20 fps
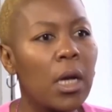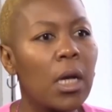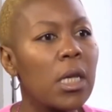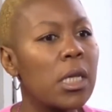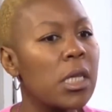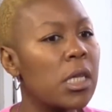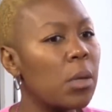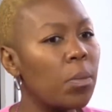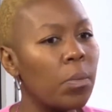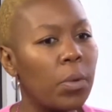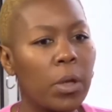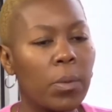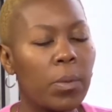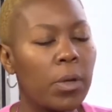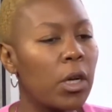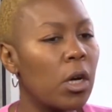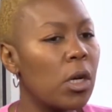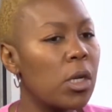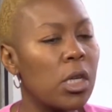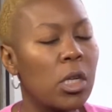simply
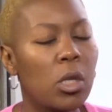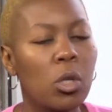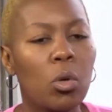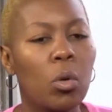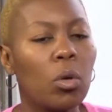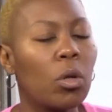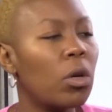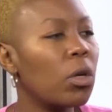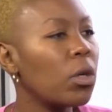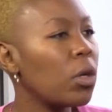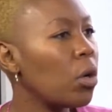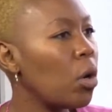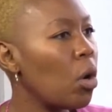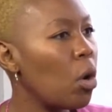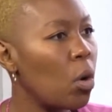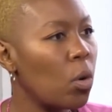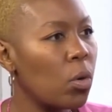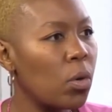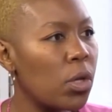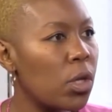because it no longer
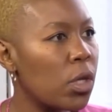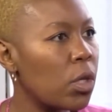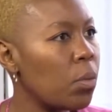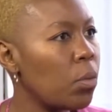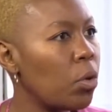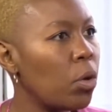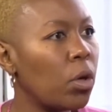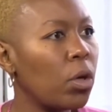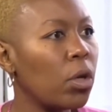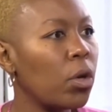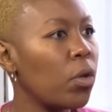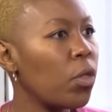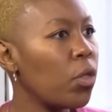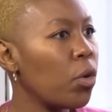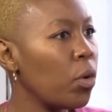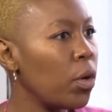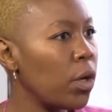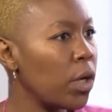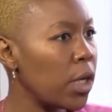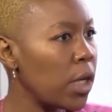holds the moral
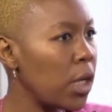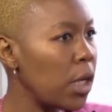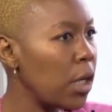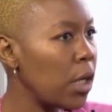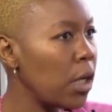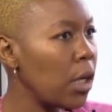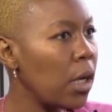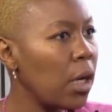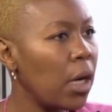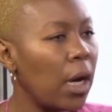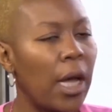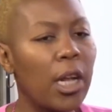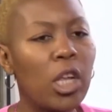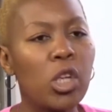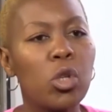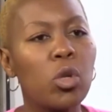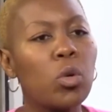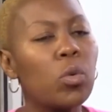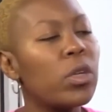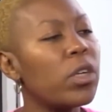authority and
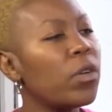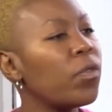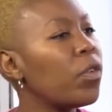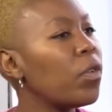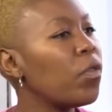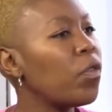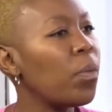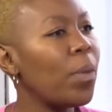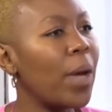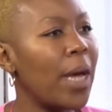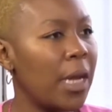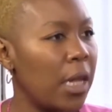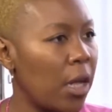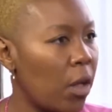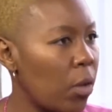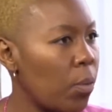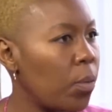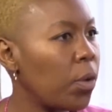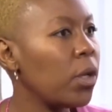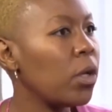is no different from any
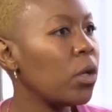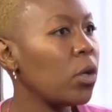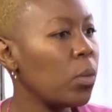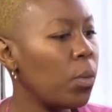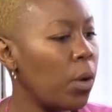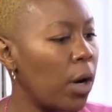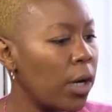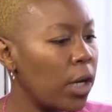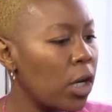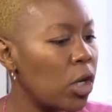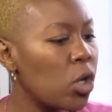other political party.